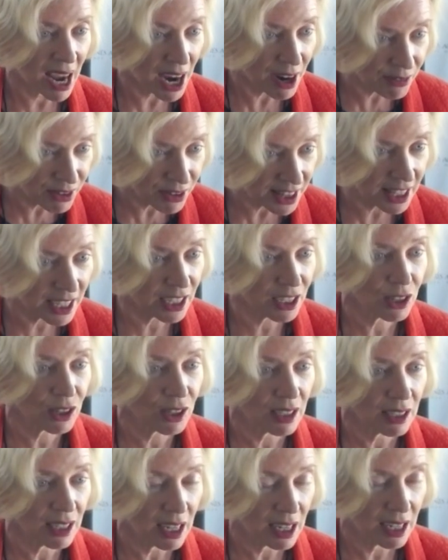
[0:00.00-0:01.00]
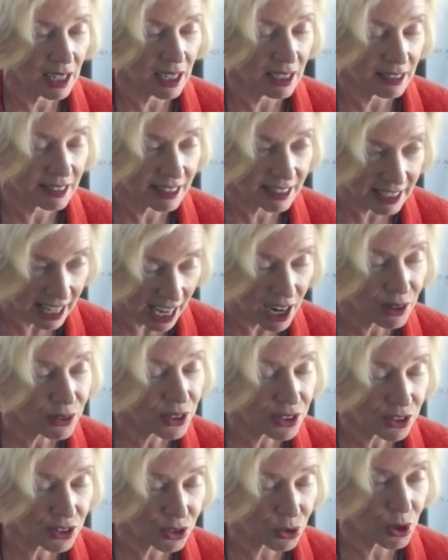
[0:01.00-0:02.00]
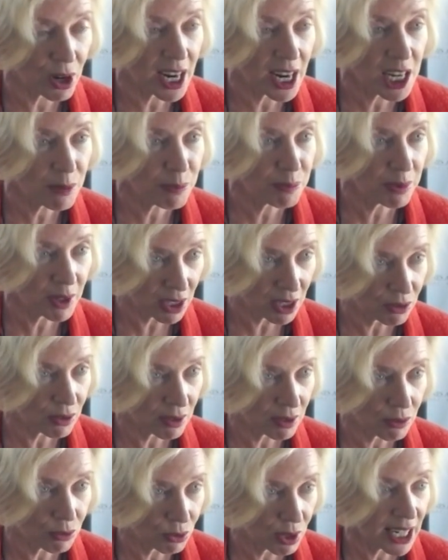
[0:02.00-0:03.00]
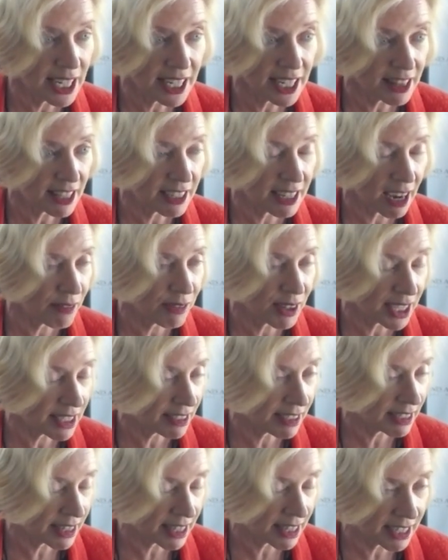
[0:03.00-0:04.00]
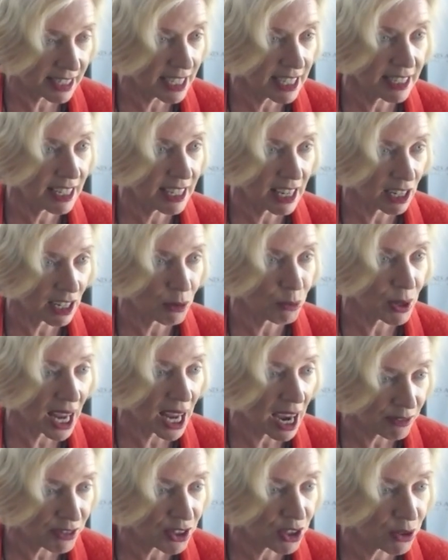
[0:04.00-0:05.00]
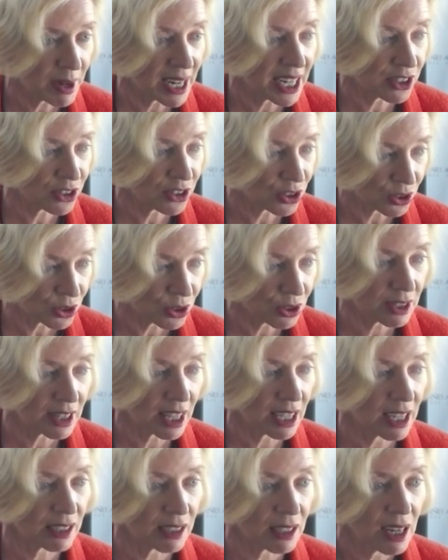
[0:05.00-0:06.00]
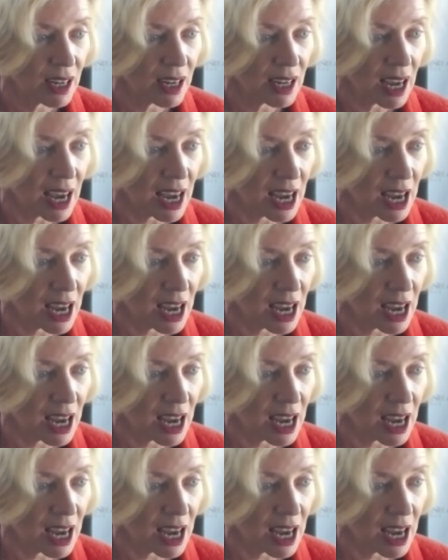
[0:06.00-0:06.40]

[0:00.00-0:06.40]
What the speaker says: Everything sounds great, but really the devil is in the detail, and we have to make sure that